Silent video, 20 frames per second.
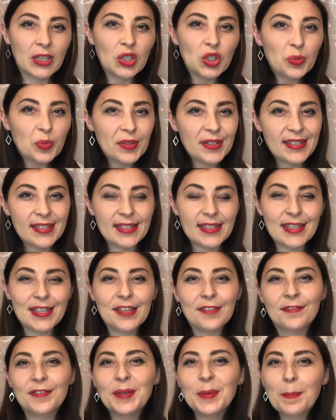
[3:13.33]
To
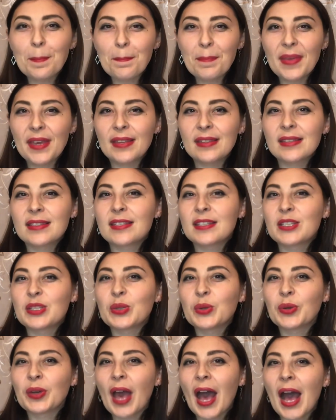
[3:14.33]
perceive means
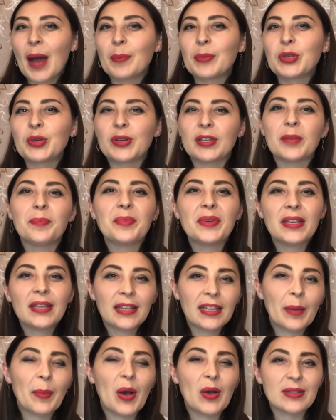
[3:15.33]
to come to an
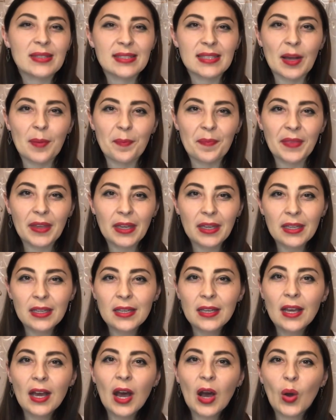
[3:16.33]
opinion about something
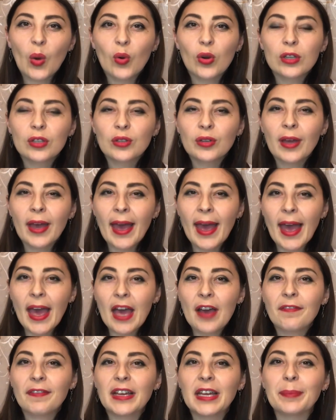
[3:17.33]
or to
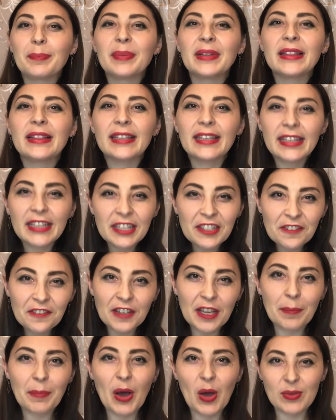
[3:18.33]
have a belief
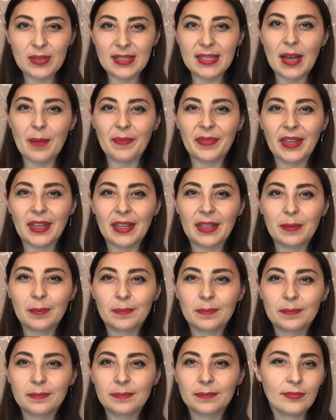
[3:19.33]
about something.
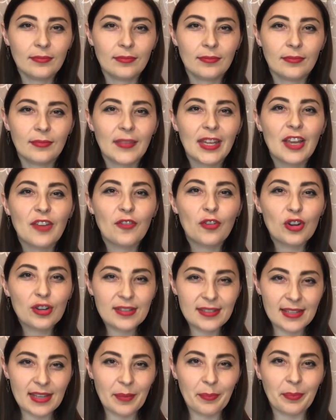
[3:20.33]
For
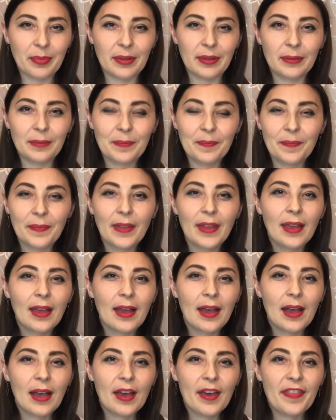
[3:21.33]
example,
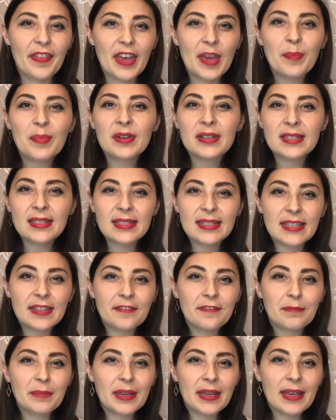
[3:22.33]
they
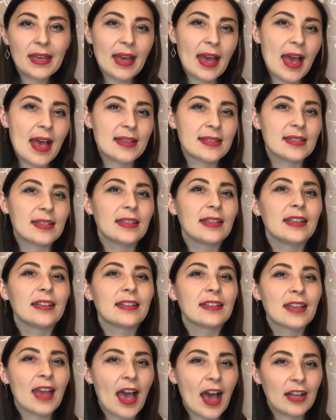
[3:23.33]
perceive me as an
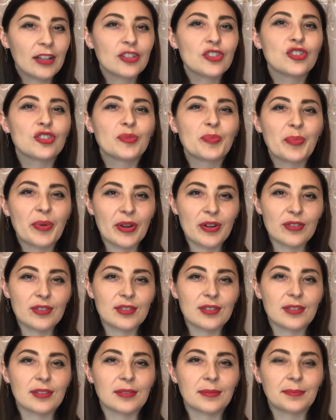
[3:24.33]
intelligent
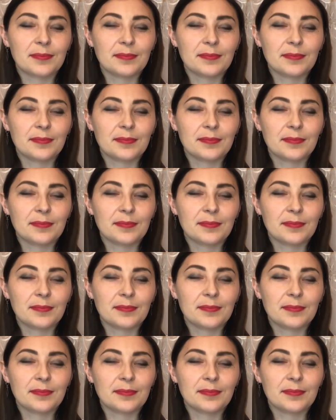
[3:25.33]
person.